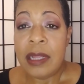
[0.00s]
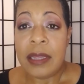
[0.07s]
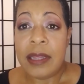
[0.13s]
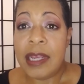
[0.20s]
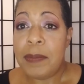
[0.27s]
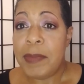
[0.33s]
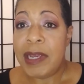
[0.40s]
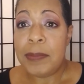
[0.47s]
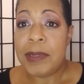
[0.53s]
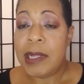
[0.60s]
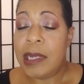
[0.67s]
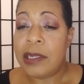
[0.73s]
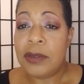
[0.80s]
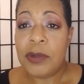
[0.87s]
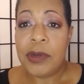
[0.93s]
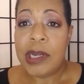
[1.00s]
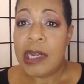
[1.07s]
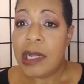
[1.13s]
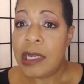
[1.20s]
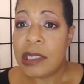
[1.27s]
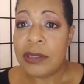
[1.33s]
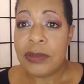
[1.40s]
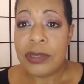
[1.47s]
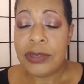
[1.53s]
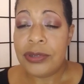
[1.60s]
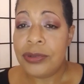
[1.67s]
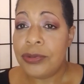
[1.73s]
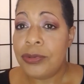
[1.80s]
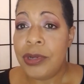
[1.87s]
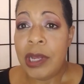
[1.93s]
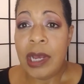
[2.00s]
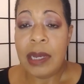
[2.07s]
They might be like, you know what, I like you too.